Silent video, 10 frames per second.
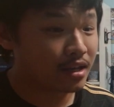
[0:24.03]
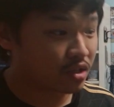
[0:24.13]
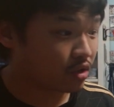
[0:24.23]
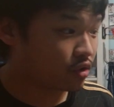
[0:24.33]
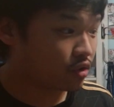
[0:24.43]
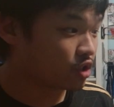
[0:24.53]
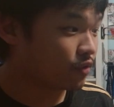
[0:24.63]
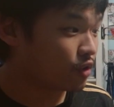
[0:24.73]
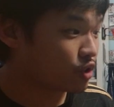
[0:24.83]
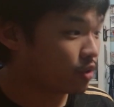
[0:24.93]
as
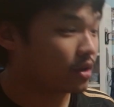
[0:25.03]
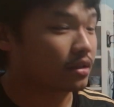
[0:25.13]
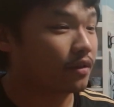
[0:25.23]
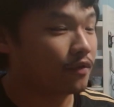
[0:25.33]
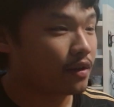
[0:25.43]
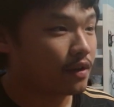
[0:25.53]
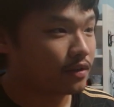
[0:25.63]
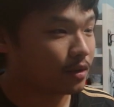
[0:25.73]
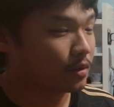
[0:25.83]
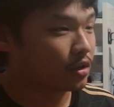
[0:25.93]
controversial as
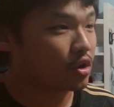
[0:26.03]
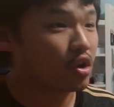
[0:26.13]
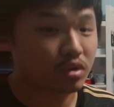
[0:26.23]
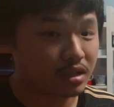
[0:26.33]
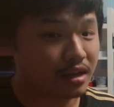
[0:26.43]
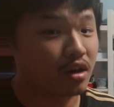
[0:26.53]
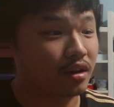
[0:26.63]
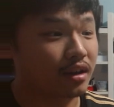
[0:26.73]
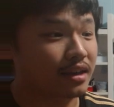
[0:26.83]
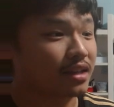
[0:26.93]
some of the calls that
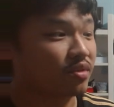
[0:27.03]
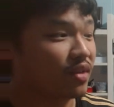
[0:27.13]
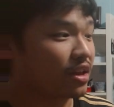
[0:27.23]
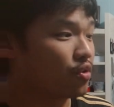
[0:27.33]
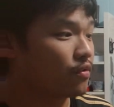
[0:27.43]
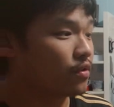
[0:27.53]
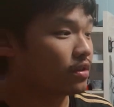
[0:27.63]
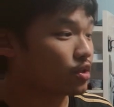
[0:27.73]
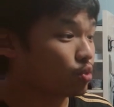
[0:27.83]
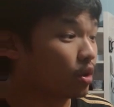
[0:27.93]
got against
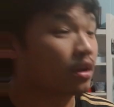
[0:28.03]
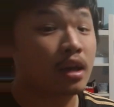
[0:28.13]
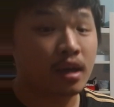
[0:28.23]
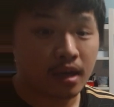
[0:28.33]
Vancouver in this one,